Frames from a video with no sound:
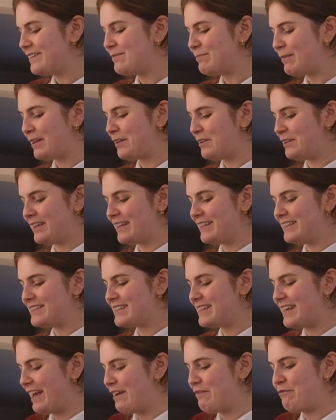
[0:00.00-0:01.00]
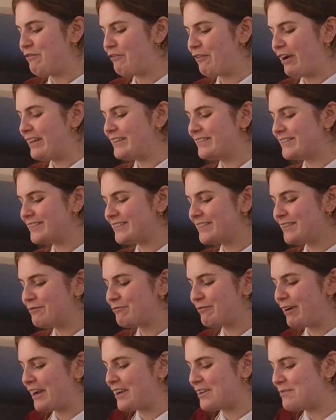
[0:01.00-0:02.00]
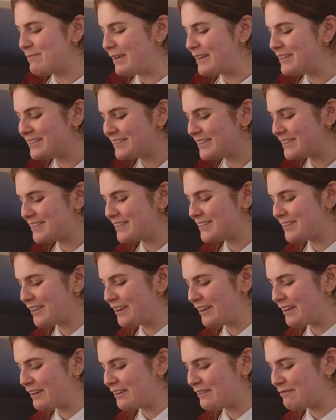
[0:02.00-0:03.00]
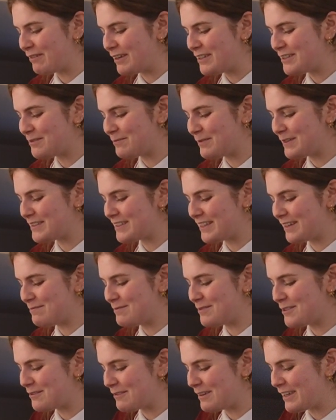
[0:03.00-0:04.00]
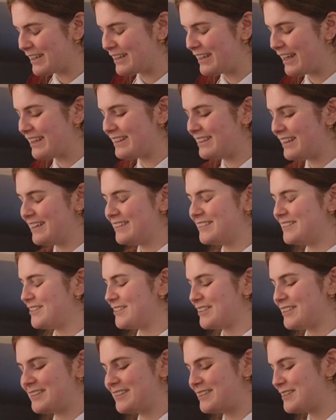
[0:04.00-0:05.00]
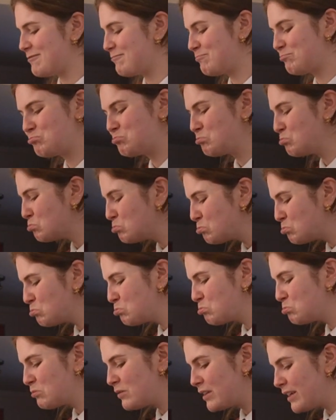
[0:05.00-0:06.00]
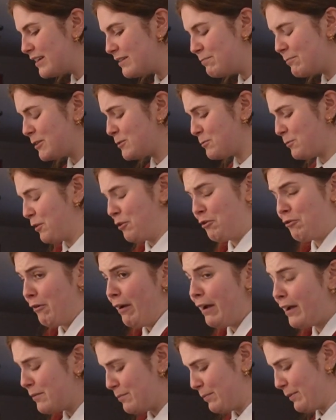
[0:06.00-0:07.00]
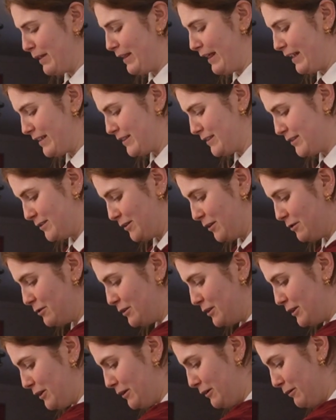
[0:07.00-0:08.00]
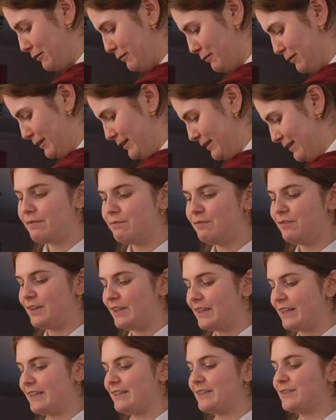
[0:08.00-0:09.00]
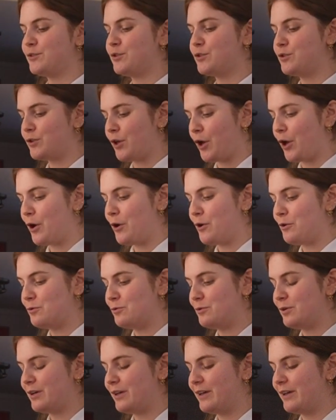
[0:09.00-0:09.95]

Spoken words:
my little internet friends have recommended the recipes that I'm doing. Like, that's just makes me want to cry a bit. Like, it's so cute. I'm feeling so